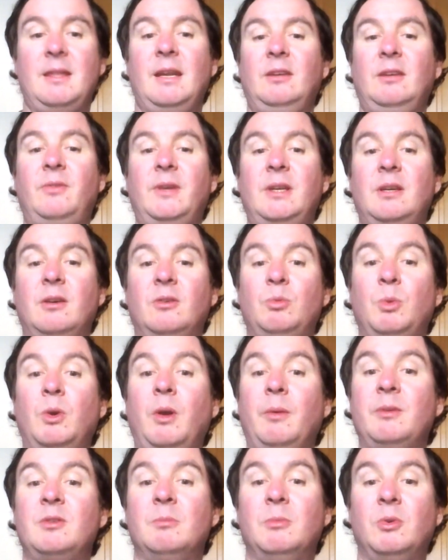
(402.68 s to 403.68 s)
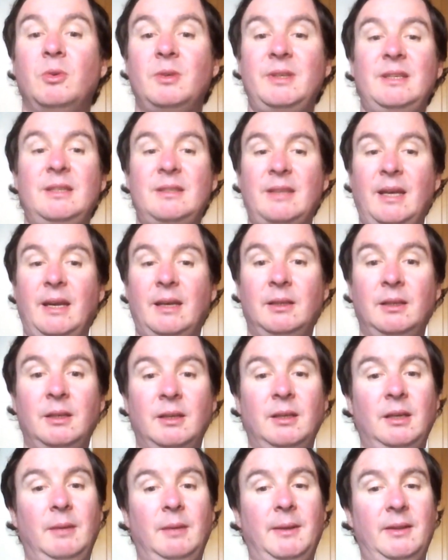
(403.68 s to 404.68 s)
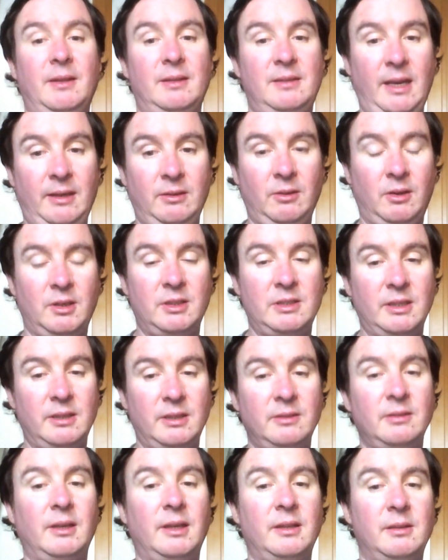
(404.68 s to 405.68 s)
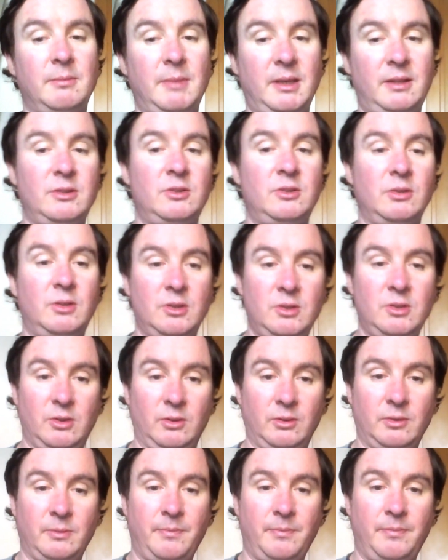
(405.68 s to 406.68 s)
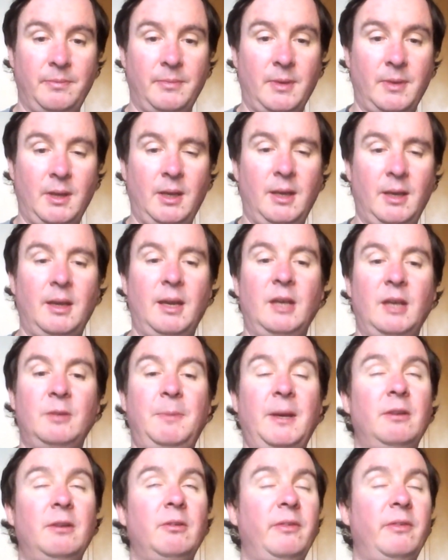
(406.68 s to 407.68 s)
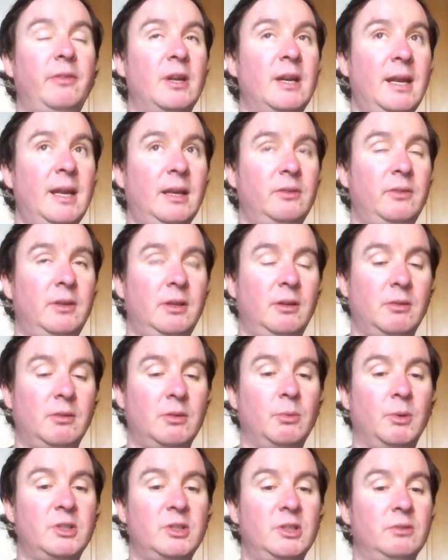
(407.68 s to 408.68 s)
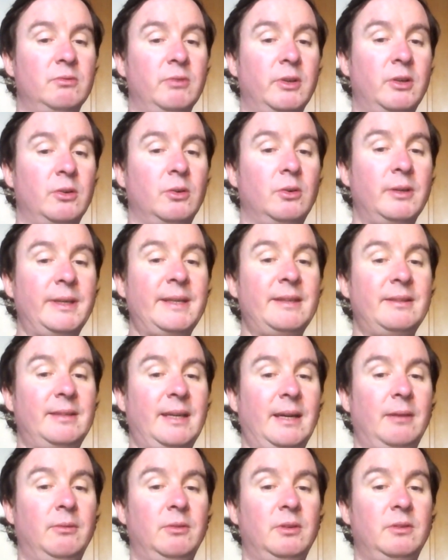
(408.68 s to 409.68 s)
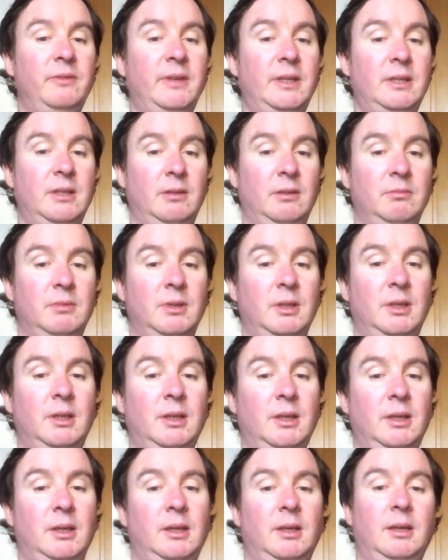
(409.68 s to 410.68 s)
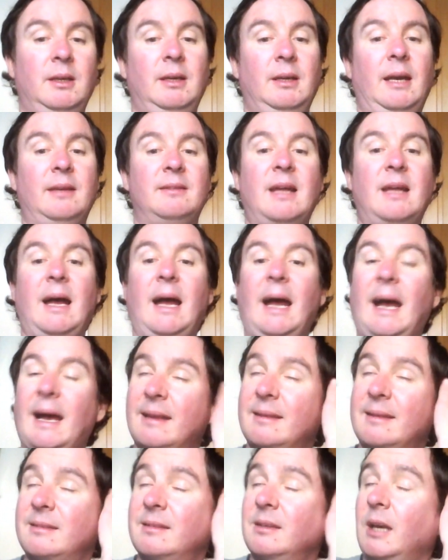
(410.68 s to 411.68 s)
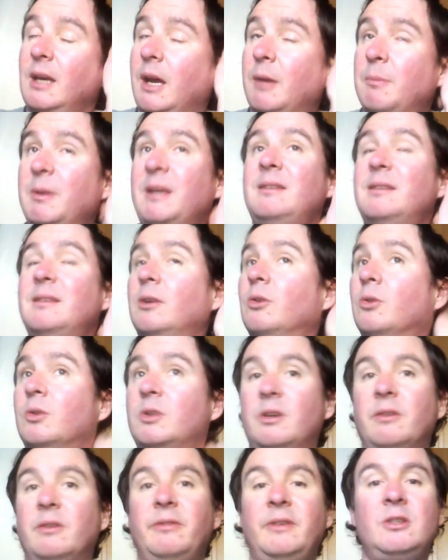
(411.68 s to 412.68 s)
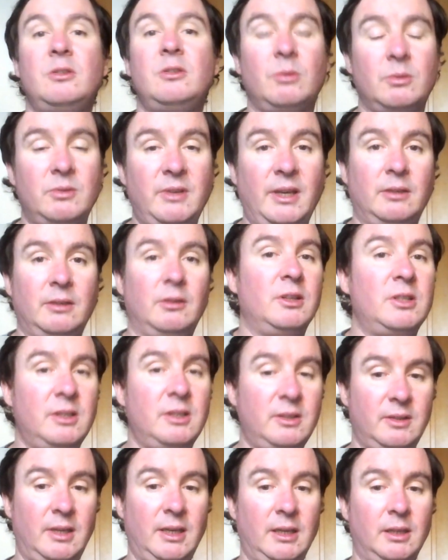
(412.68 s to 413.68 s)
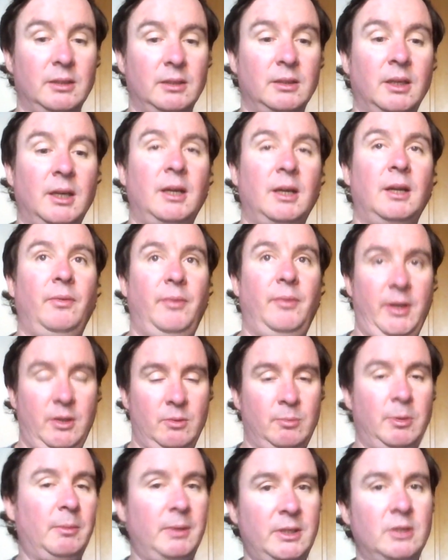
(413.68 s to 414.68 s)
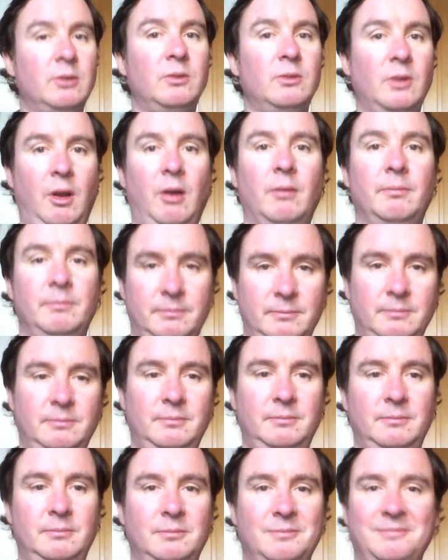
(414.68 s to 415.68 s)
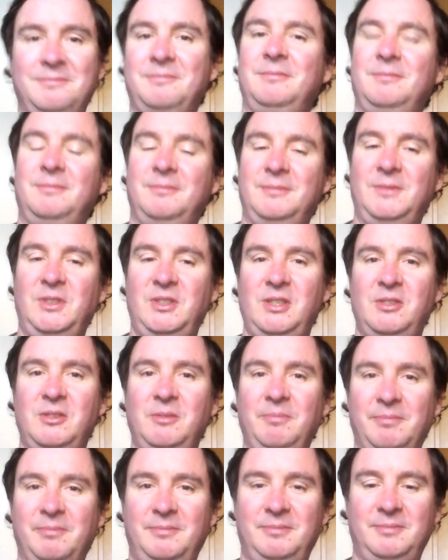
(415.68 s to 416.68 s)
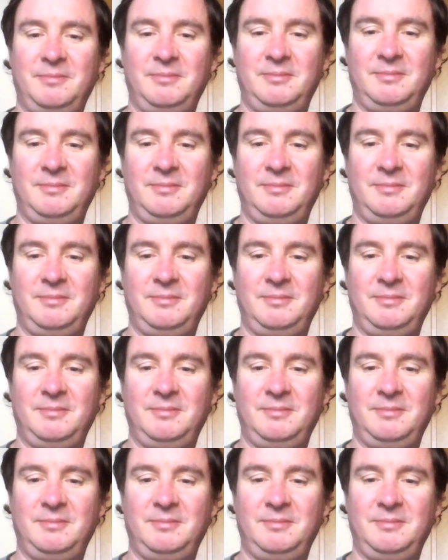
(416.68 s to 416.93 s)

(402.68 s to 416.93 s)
In the next videos, we'll go into more detail about the technologies and the methods you can use. It's better if the next video you watch is recording, sound and video, as that has a basic audiovisual technology skill that you probably use a lot. See you soon!